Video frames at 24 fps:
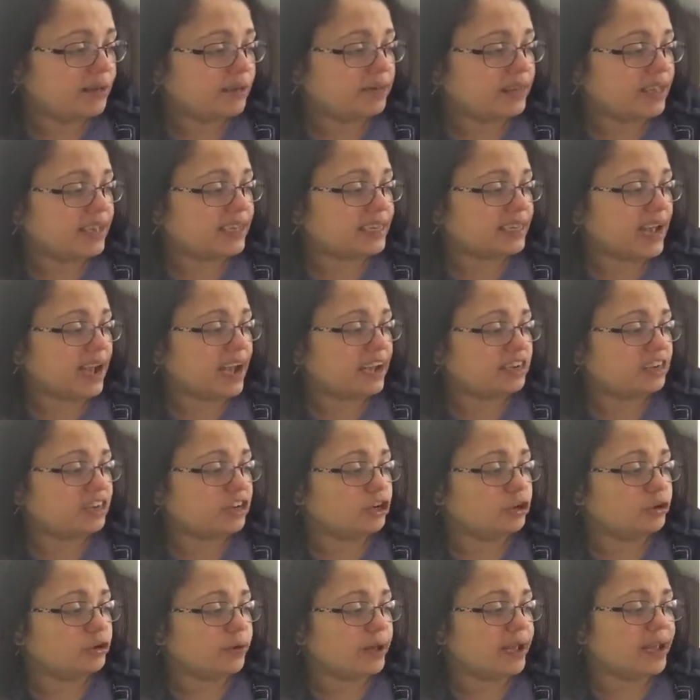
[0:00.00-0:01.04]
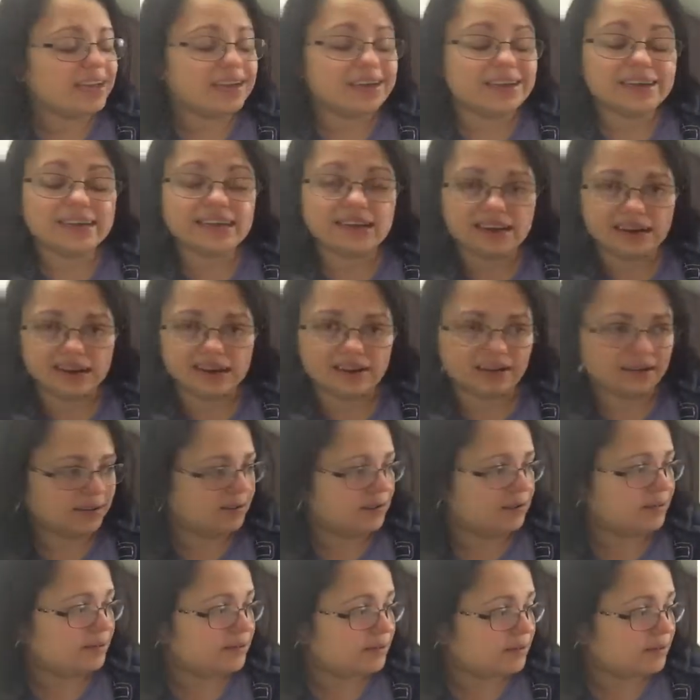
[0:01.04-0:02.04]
There's had a new haircut.